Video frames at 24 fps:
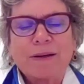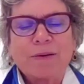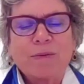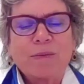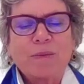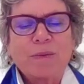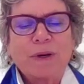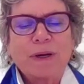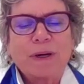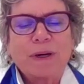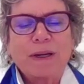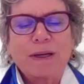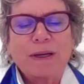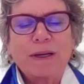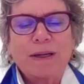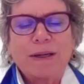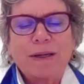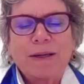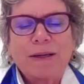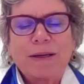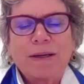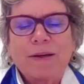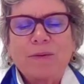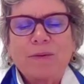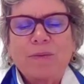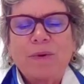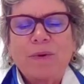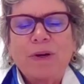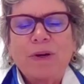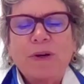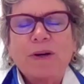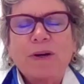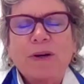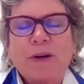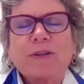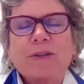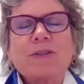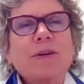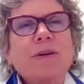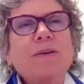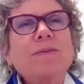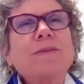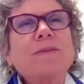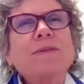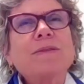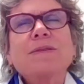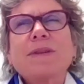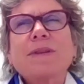when we are
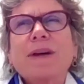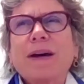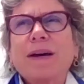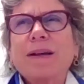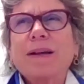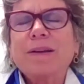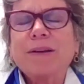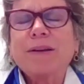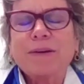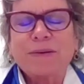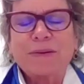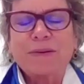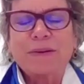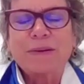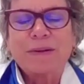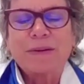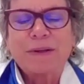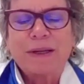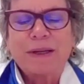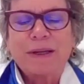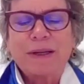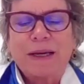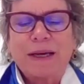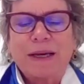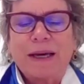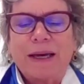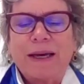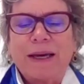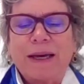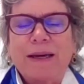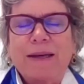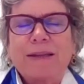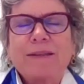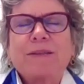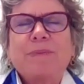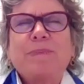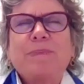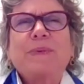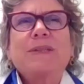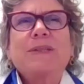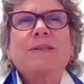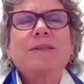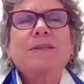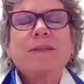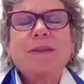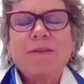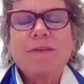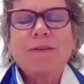so siloed and
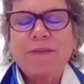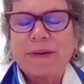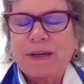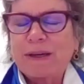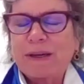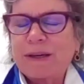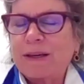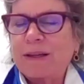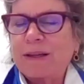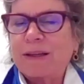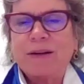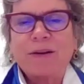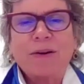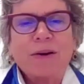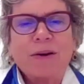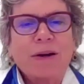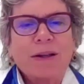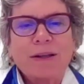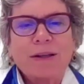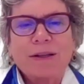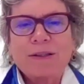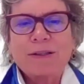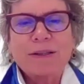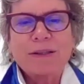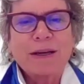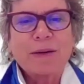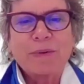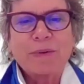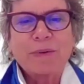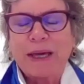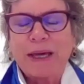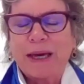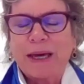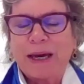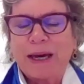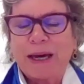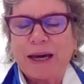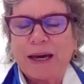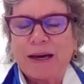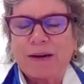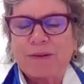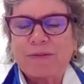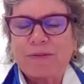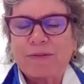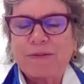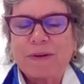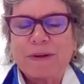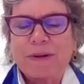specific in the knowledge that we
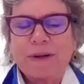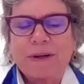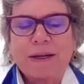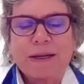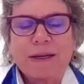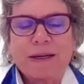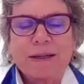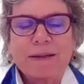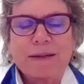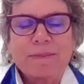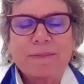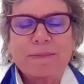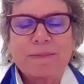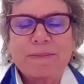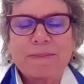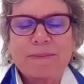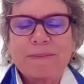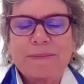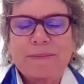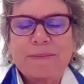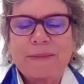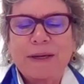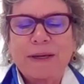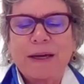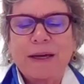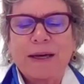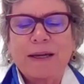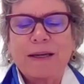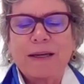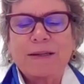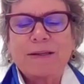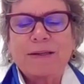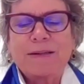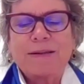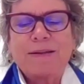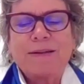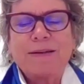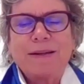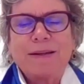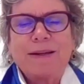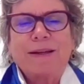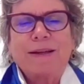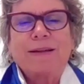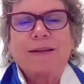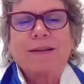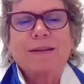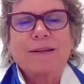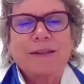have and
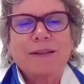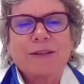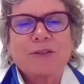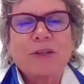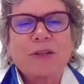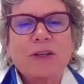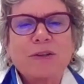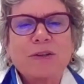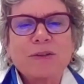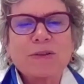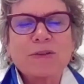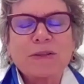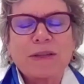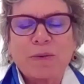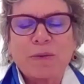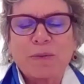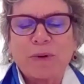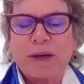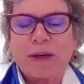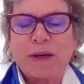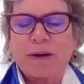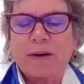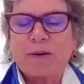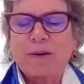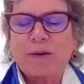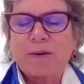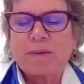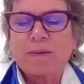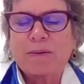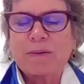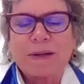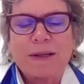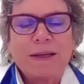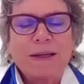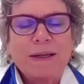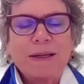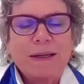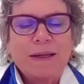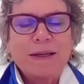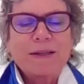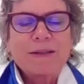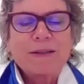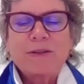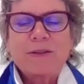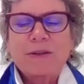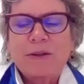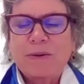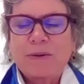in the skills that we own?
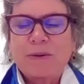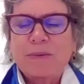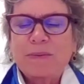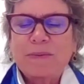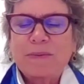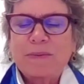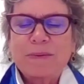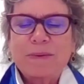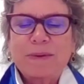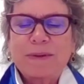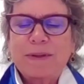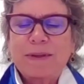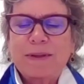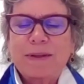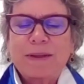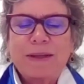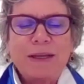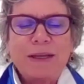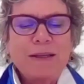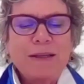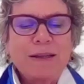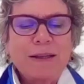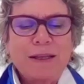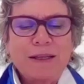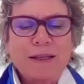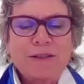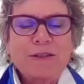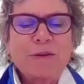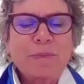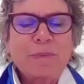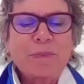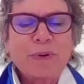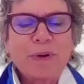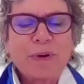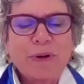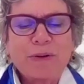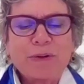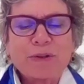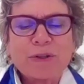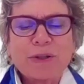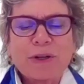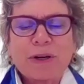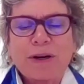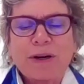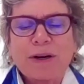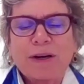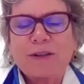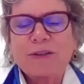So this approach
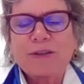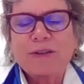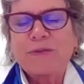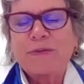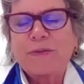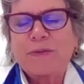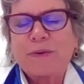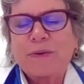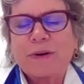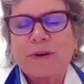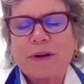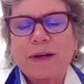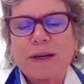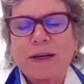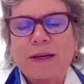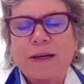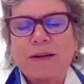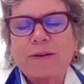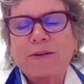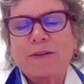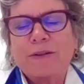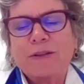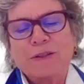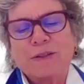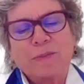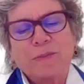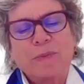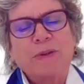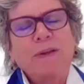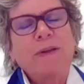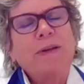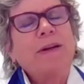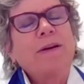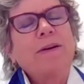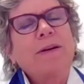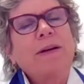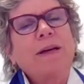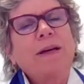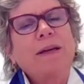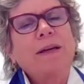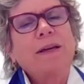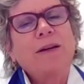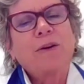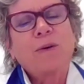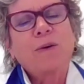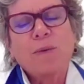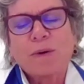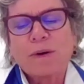calls for
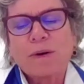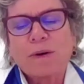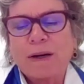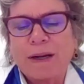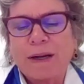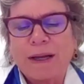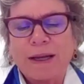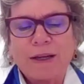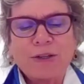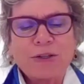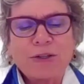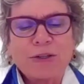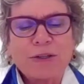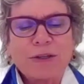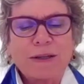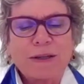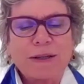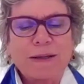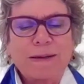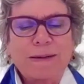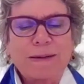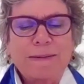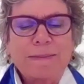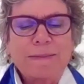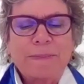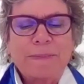interdisciplinary coordination